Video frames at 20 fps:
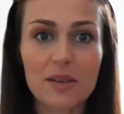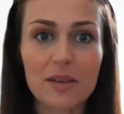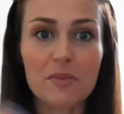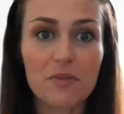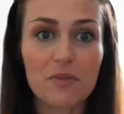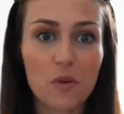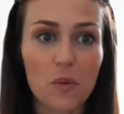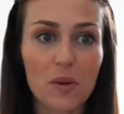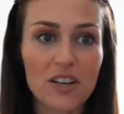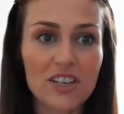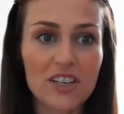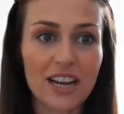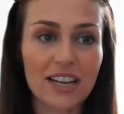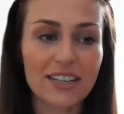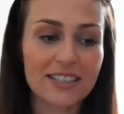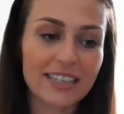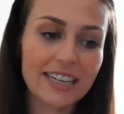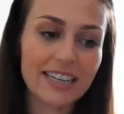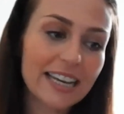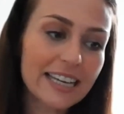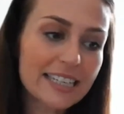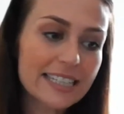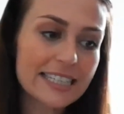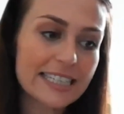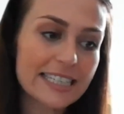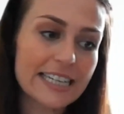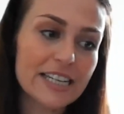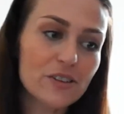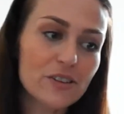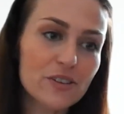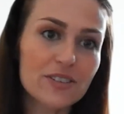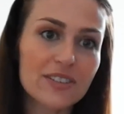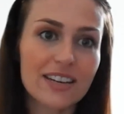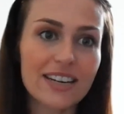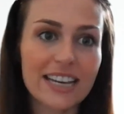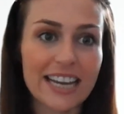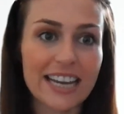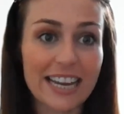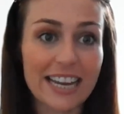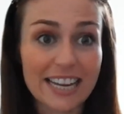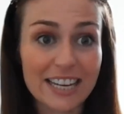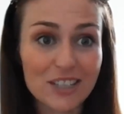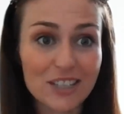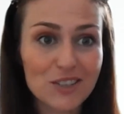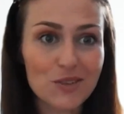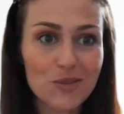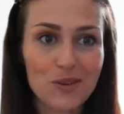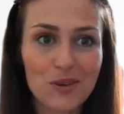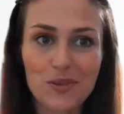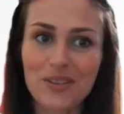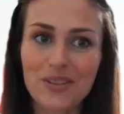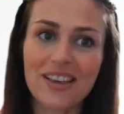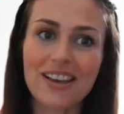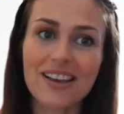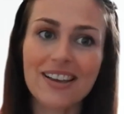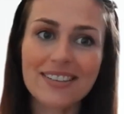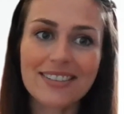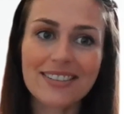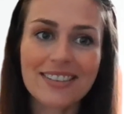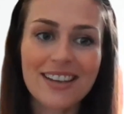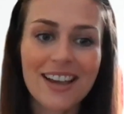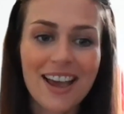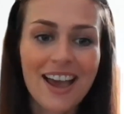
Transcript: before we chat to Kingsley, who's going to get into it with us.